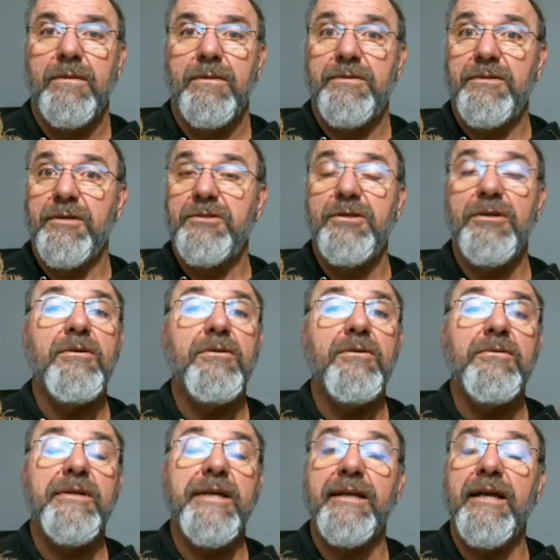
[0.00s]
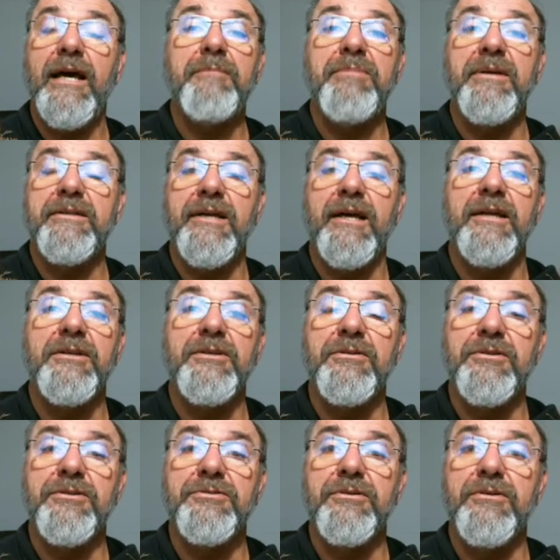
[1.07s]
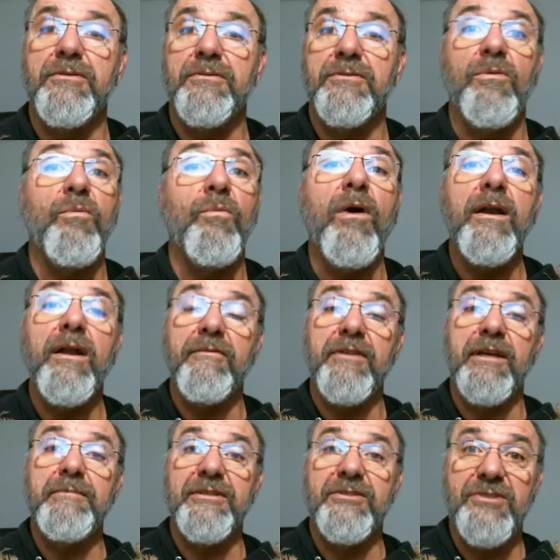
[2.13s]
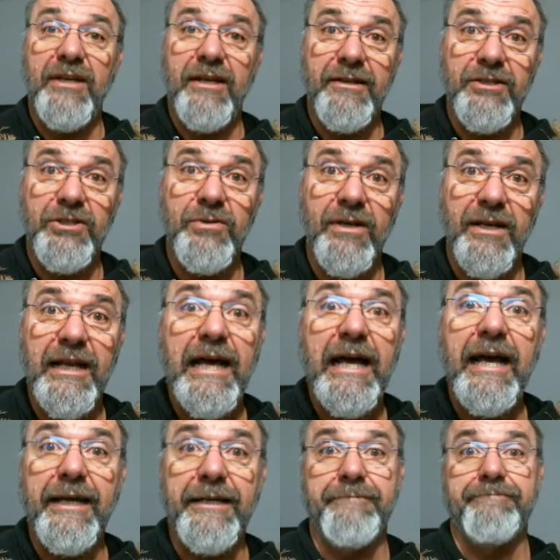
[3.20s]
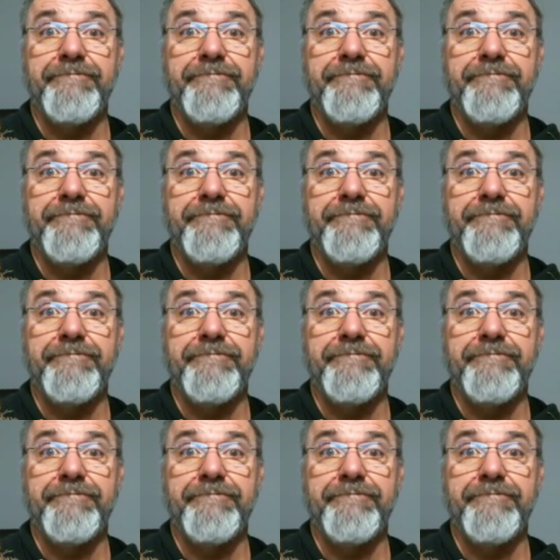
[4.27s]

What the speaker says: The two cannot be telling you the truth. One of them is telling you a lie.